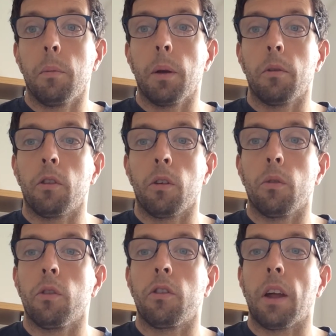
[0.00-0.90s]
be able to
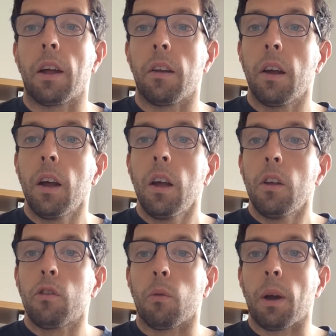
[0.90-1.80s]
understand.
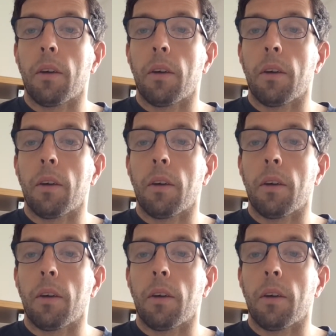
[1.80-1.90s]
So we